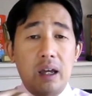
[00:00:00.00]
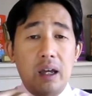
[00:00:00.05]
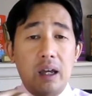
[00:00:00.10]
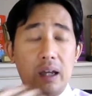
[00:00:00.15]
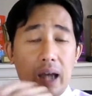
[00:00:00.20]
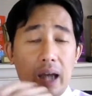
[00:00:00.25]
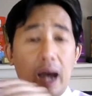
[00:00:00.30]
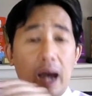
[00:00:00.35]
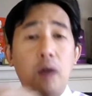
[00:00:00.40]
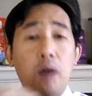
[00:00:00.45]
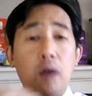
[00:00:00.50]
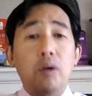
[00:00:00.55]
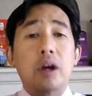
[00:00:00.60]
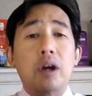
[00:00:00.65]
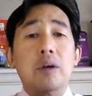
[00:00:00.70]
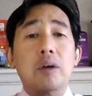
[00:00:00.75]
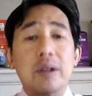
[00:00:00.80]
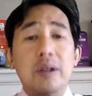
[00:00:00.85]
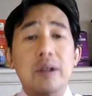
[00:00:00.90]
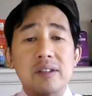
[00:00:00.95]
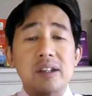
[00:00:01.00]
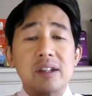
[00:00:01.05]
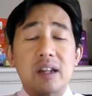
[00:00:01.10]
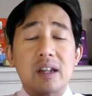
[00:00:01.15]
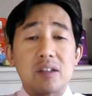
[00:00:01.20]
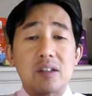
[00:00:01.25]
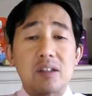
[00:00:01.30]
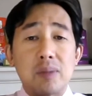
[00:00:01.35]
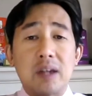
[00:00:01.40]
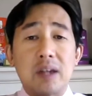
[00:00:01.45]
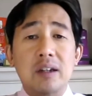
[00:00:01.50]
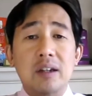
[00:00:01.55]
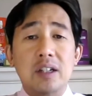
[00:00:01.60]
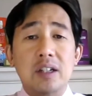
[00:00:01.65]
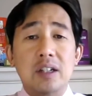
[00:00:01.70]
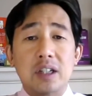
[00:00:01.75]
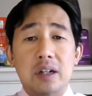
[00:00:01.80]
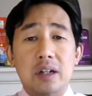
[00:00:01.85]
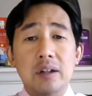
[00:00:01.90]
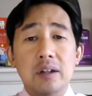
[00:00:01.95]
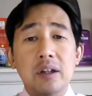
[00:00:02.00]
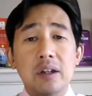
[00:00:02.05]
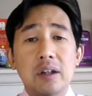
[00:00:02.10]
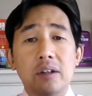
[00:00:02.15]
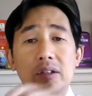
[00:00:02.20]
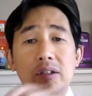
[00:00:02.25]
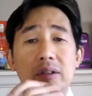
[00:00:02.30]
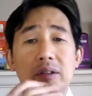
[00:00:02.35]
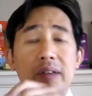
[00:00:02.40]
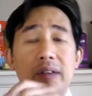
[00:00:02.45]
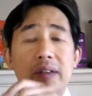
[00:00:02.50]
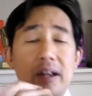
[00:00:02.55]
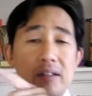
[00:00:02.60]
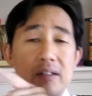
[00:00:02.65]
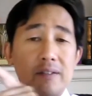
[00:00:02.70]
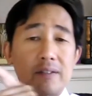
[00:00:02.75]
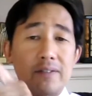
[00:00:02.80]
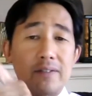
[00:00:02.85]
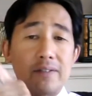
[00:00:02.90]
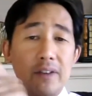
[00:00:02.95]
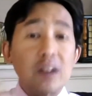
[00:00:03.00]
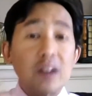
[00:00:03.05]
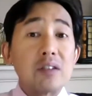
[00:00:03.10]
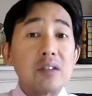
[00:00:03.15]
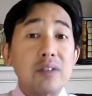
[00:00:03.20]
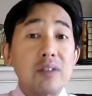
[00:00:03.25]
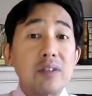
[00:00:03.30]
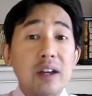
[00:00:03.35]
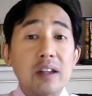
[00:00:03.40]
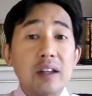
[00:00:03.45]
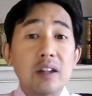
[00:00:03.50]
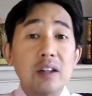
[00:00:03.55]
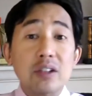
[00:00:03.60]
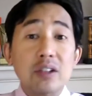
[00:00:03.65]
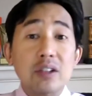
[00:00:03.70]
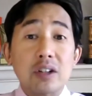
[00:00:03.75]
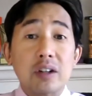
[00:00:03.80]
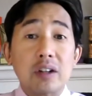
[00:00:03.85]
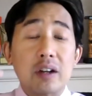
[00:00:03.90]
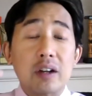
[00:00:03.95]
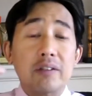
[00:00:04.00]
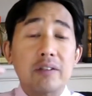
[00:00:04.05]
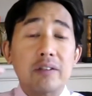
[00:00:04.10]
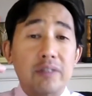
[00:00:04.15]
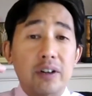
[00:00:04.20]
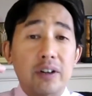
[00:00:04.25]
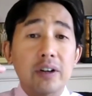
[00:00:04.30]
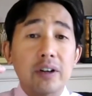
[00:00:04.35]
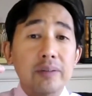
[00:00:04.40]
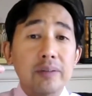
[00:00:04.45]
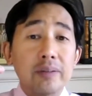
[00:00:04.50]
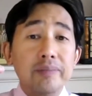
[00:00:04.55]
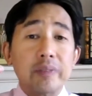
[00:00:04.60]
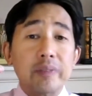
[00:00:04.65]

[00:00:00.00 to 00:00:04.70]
outgoings and expenditure? So that's the first figure you should go for